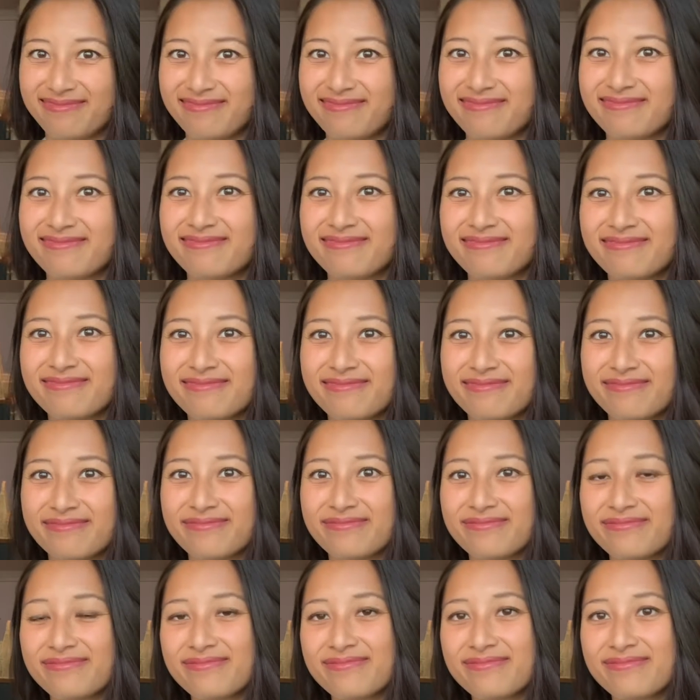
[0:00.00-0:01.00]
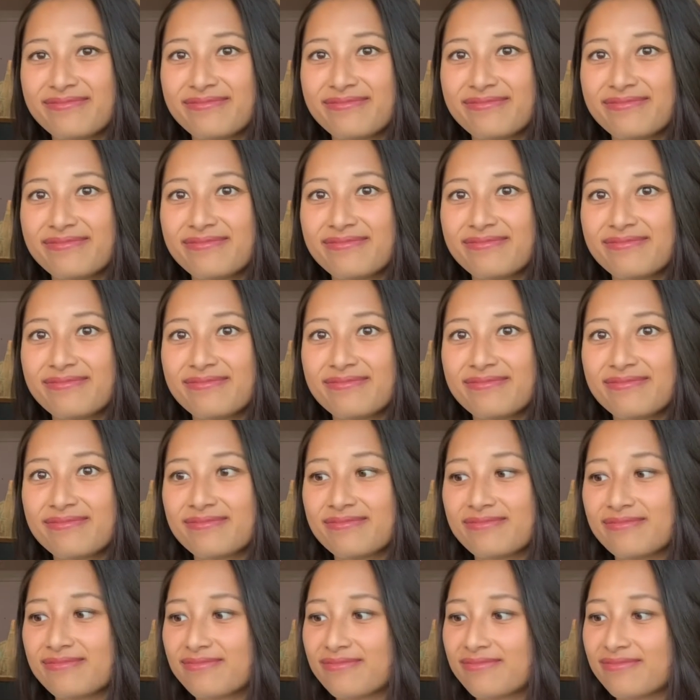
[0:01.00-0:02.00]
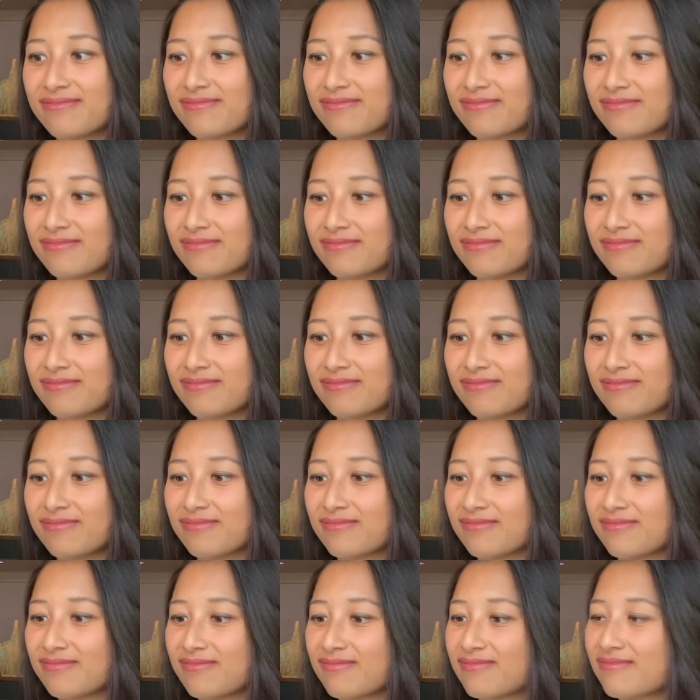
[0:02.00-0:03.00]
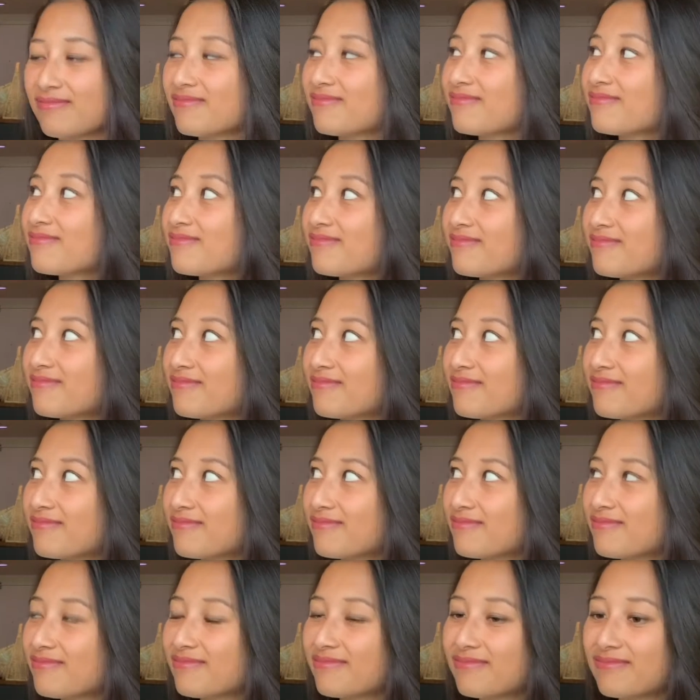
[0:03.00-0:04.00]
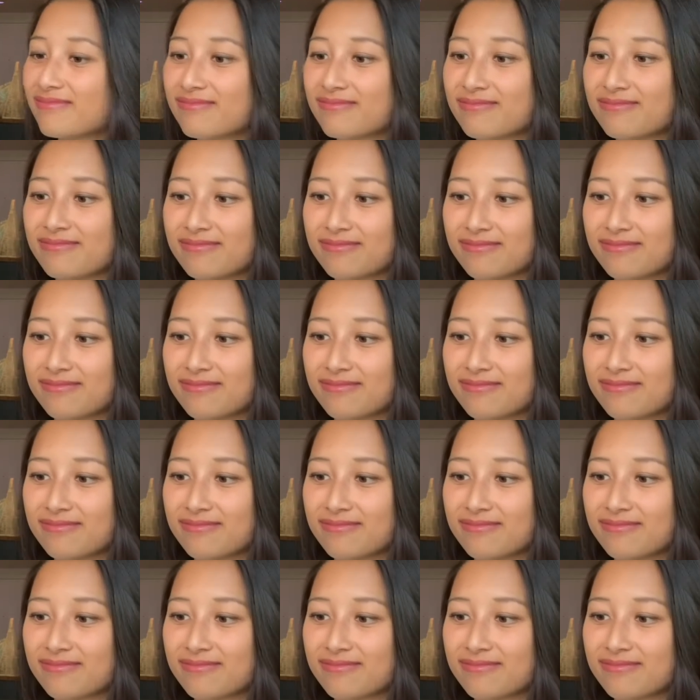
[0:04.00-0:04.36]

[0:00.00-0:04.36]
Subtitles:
(not speaking)